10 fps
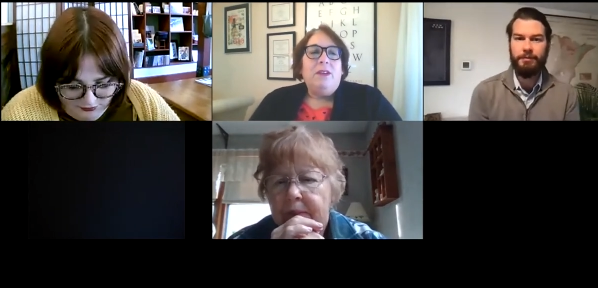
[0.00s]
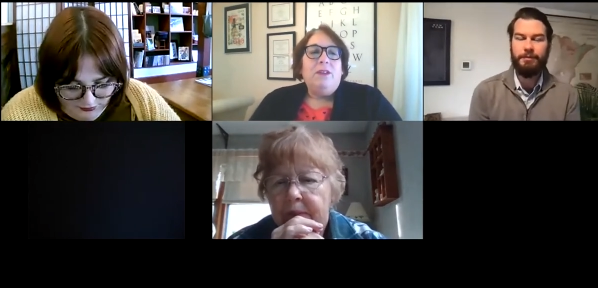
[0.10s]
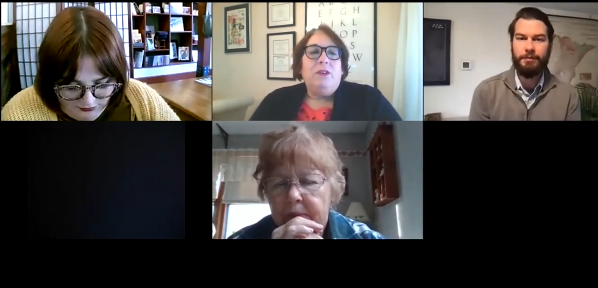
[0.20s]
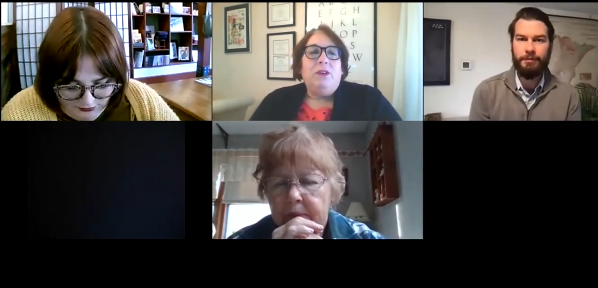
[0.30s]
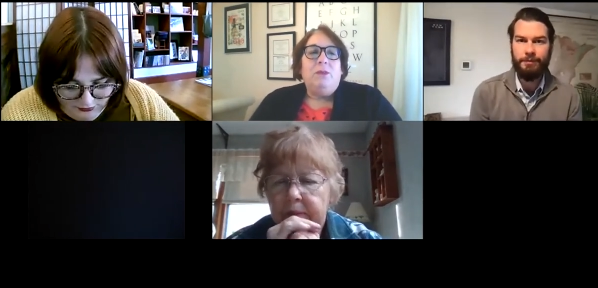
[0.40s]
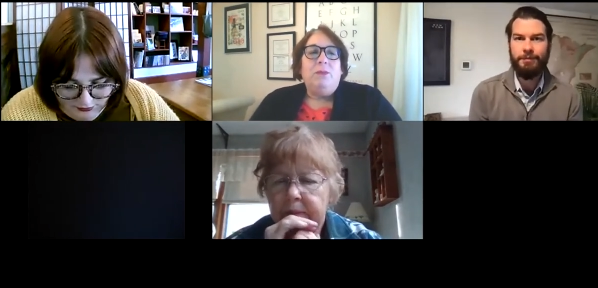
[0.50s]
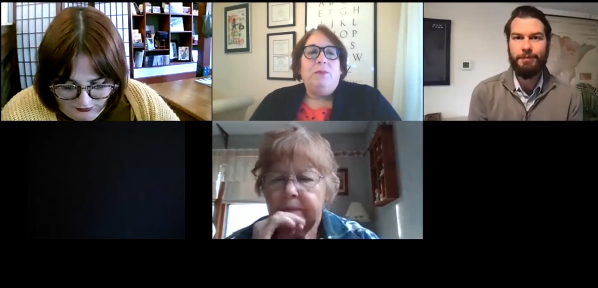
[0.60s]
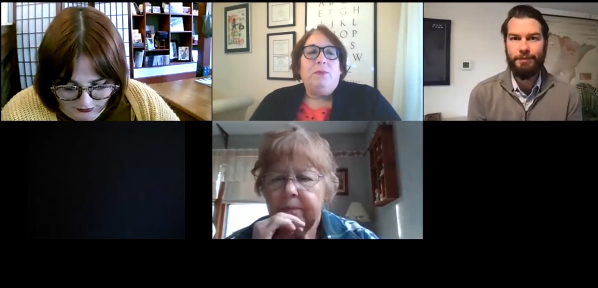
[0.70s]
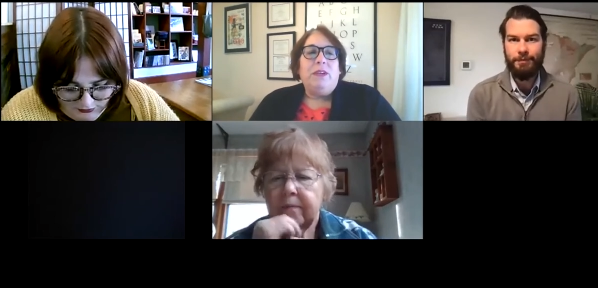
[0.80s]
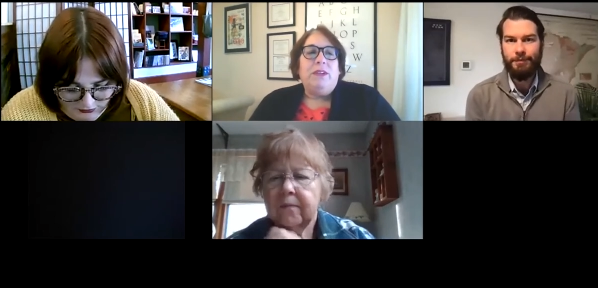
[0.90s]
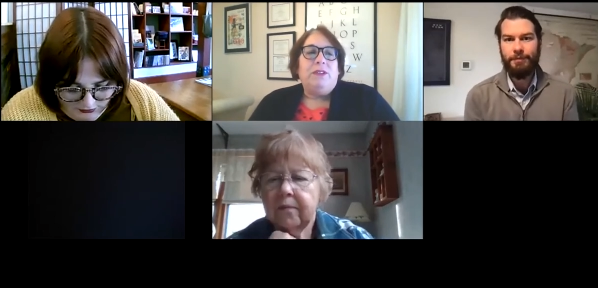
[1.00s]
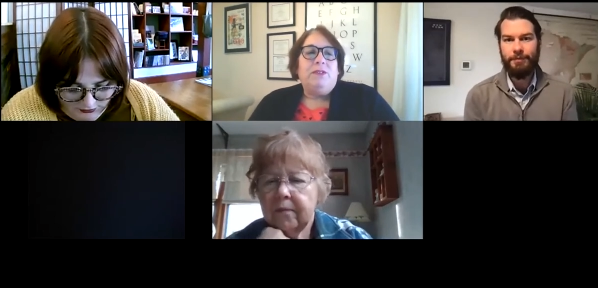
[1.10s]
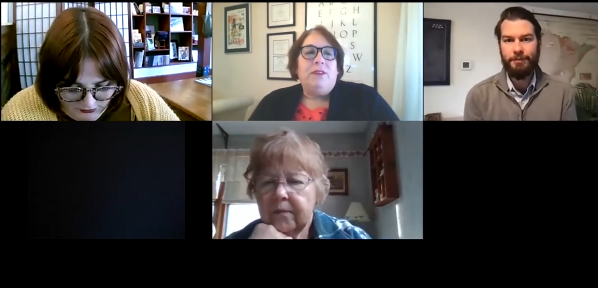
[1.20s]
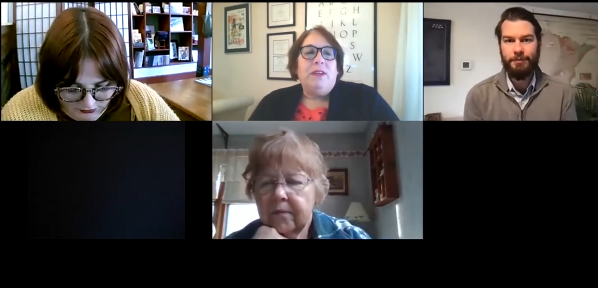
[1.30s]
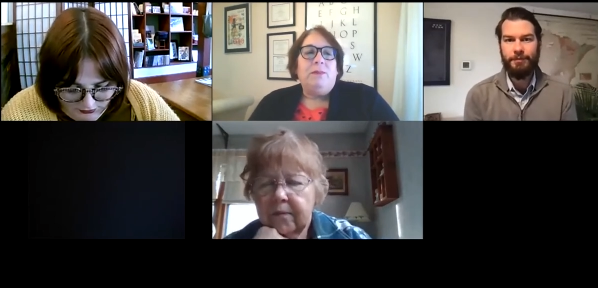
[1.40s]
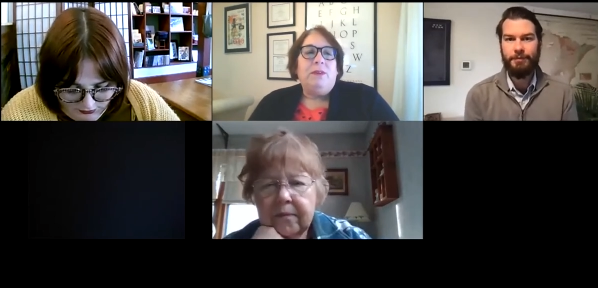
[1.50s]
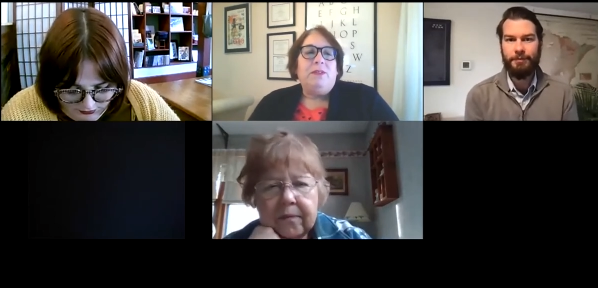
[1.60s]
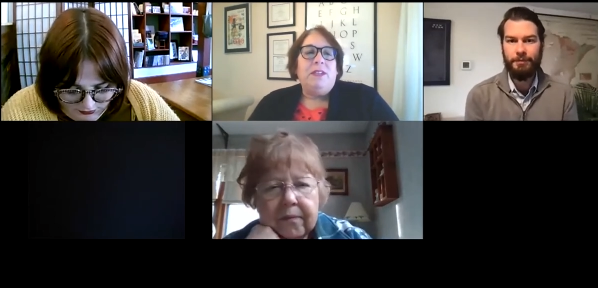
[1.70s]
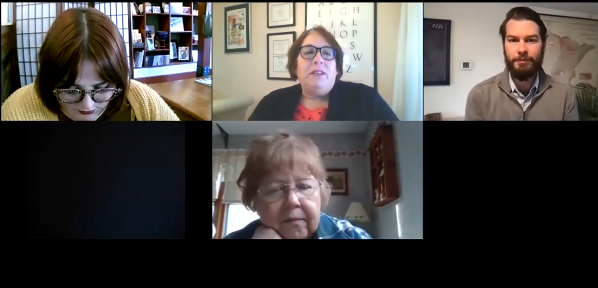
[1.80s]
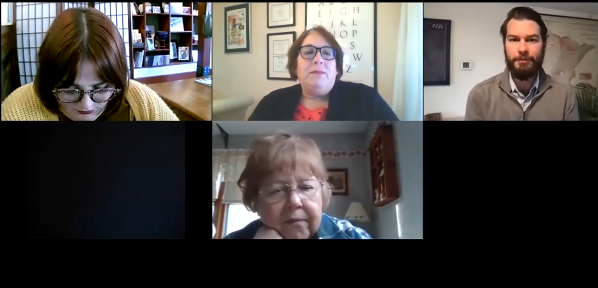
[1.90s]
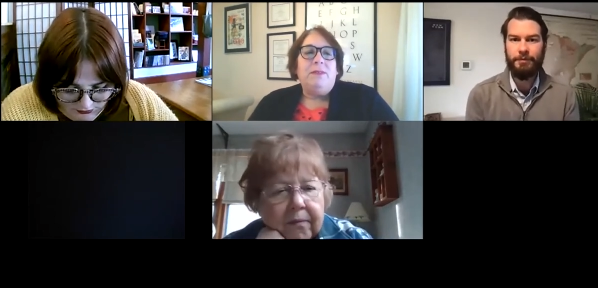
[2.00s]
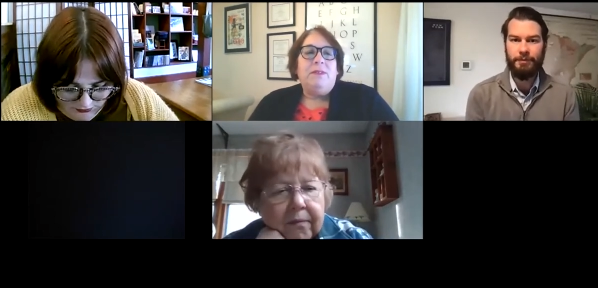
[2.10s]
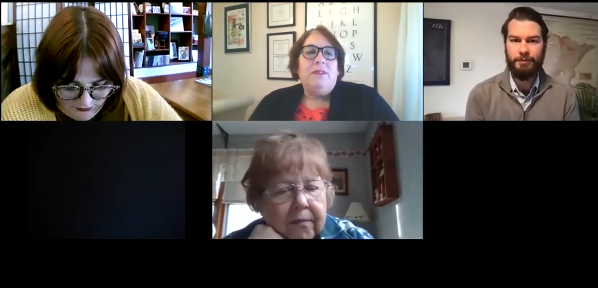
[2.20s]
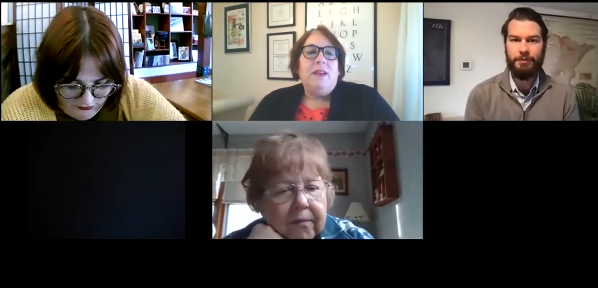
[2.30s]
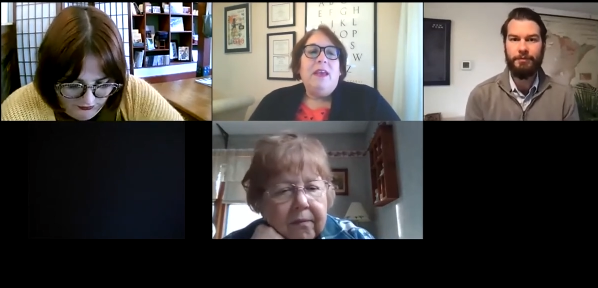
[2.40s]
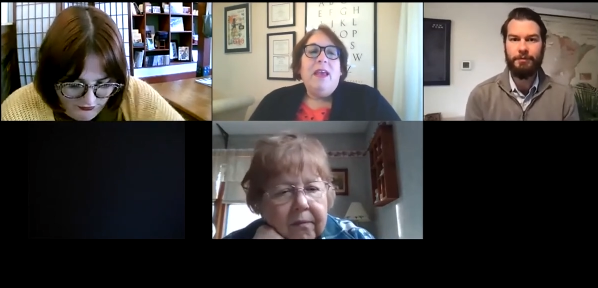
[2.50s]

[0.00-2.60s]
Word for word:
Speaker 1: to Human Prehistory in Museums